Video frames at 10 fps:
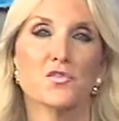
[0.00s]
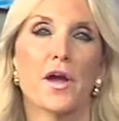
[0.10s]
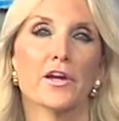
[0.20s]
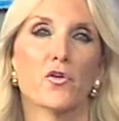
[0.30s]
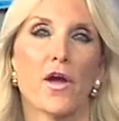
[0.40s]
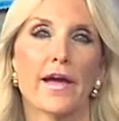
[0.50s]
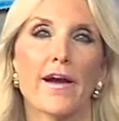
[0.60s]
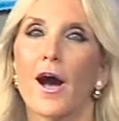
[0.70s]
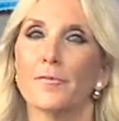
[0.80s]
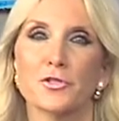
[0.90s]
right, Greg.
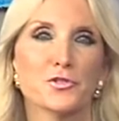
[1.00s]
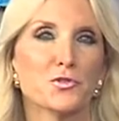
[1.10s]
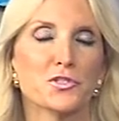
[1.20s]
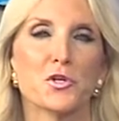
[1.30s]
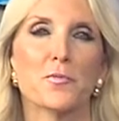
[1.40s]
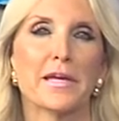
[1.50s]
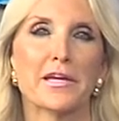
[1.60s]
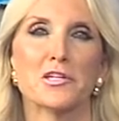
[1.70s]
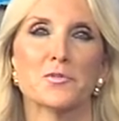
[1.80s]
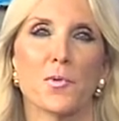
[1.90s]
Options are still being
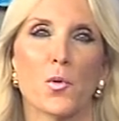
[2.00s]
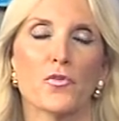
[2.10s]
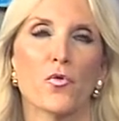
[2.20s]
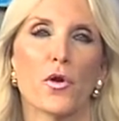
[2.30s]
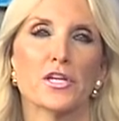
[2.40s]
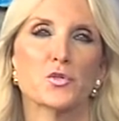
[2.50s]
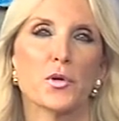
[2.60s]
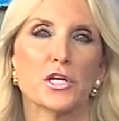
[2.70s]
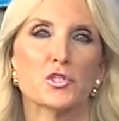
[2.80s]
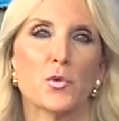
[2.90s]
explored for a
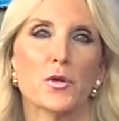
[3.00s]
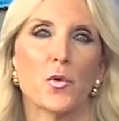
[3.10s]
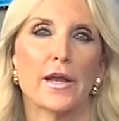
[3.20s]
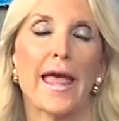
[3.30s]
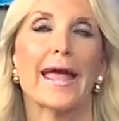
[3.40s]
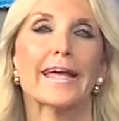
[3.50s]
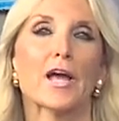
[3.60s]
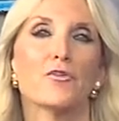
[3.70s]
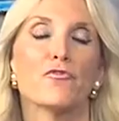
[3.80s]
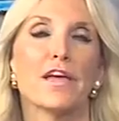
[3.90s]
twenty twenty-one
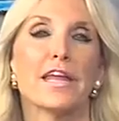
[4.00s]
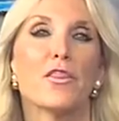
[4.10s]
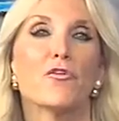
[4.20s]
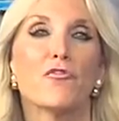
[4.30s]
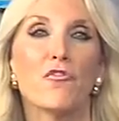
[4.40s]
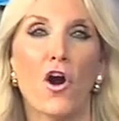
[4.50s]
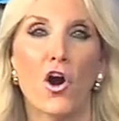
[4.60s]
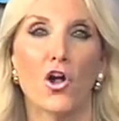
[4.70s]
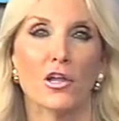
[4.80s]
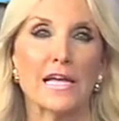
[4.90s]
Hangout event in the
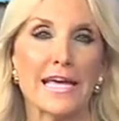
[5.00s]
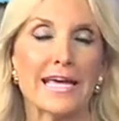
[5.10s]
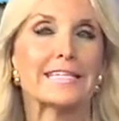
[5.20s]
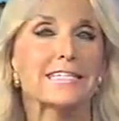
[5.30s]
fall. In a